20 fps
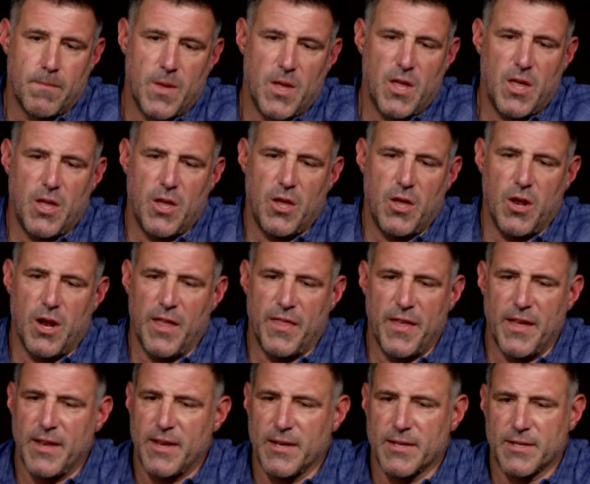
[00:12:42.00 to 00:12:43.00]
you know, I
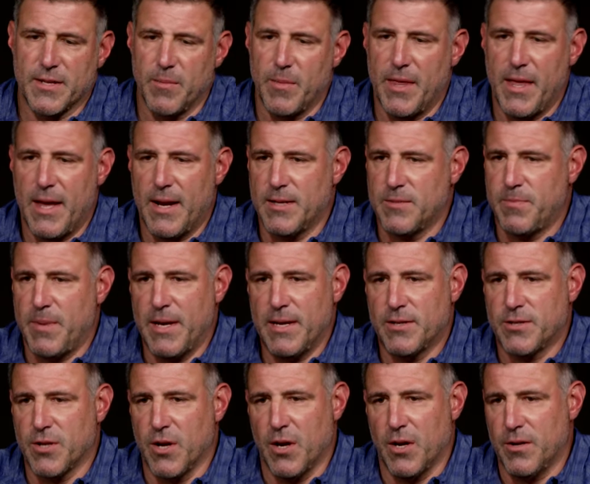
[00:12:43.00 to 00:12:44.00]
think just some of that is
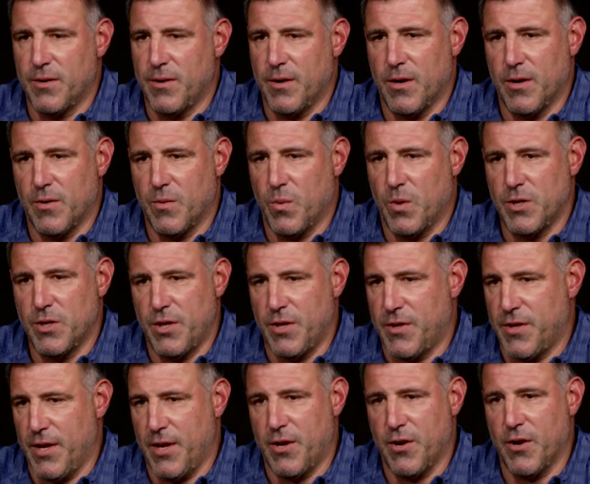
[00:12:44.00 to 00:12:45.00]
based on what you
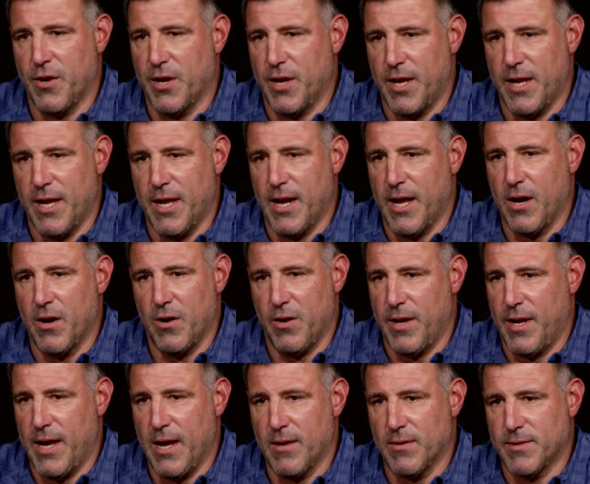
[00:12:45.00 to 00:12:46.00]
think you're going to get out on
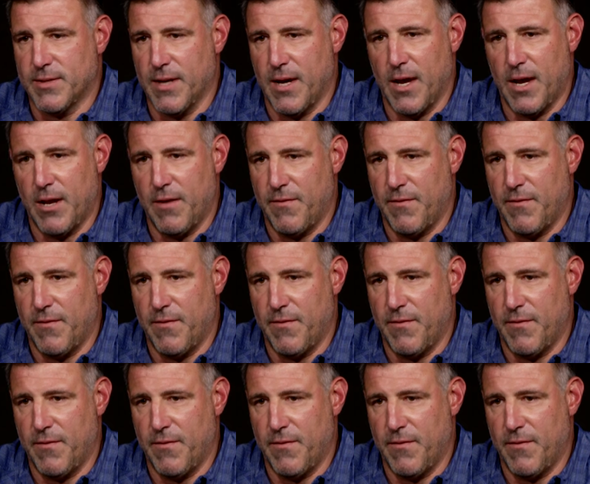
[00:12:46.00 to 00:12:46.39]
the outside.